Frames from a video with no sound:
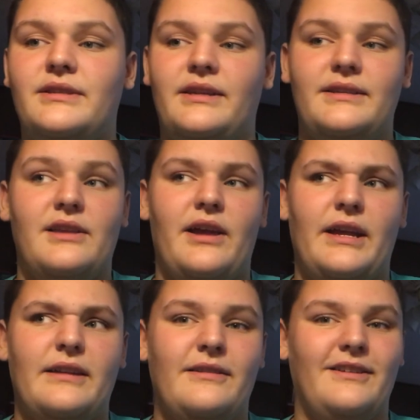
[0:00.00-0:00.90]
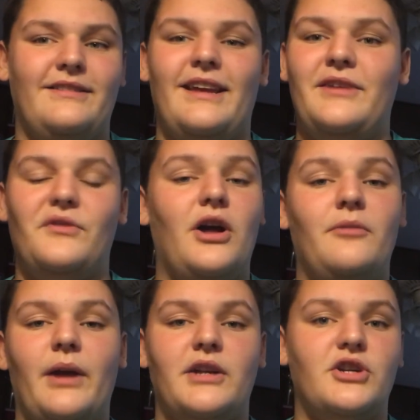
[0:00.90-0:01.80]
he's like, they even call
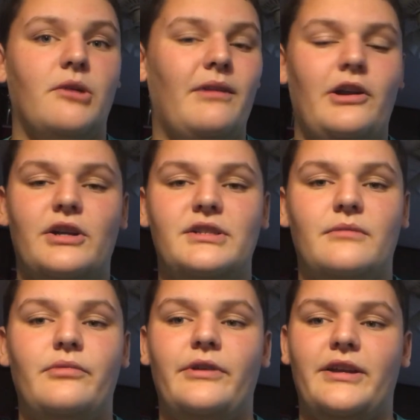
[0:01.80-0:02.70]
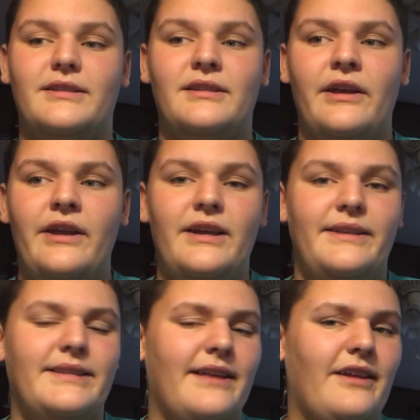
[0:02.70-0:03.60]
him, like, a Terminator at some point, because
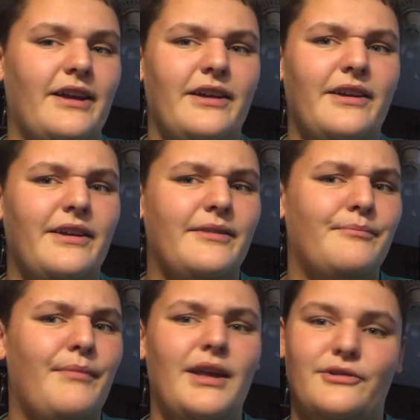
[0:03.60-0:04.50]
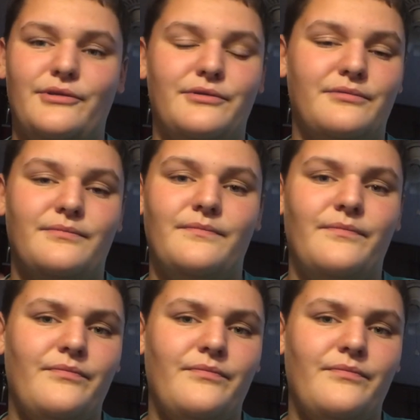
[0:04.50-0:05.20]
he's got, like, a metal